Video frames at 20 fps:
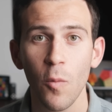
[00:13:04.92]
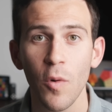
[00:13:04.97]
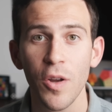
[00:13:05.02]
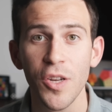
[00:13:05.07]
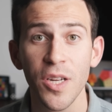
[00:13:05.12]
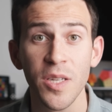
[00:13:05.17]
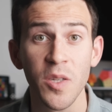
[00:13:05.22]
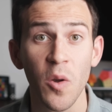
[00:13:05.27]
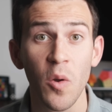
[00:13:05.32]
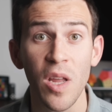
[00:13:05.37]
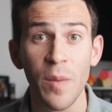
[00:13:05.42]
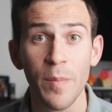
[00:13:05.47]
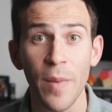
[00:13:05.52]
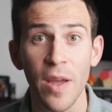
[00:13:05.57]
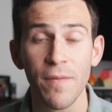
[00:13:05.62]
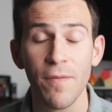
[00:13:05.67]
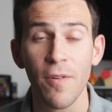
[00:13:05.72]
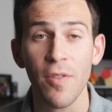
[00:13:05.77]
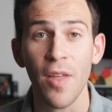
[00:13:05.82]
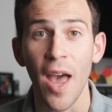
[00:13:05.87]
which is only
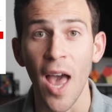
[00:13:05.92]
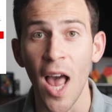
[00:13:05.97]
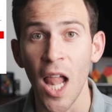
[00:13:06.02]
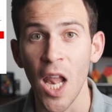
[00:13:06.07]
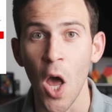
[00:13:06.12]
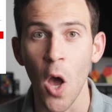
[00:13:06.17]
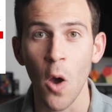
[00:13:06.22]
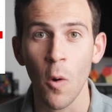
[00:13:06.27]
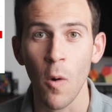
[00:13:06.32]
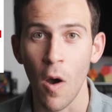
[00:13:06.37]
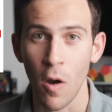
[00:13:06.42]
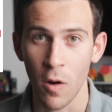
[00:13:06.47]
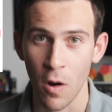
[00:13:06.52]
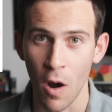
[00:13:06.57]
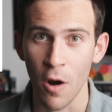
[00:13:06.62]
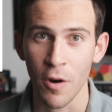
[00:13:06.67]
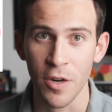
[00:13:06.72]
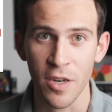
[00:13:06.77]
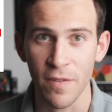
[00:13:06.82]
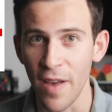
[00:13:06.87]
meant for the
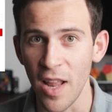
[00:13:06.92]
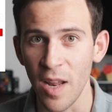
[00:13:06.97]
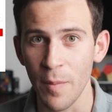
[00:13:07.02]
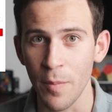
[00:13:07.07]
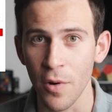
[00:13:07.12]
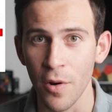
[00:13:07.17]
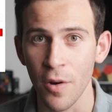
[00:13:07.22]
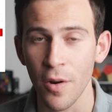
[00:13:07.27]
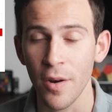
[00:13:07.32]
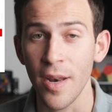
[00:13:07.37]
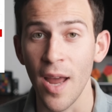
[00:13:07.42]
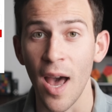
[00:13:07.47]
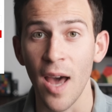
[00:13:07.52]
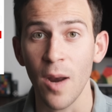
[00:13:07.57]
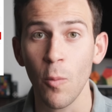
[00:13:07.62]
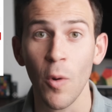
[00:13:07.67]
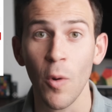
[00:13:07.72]
LORR developer, not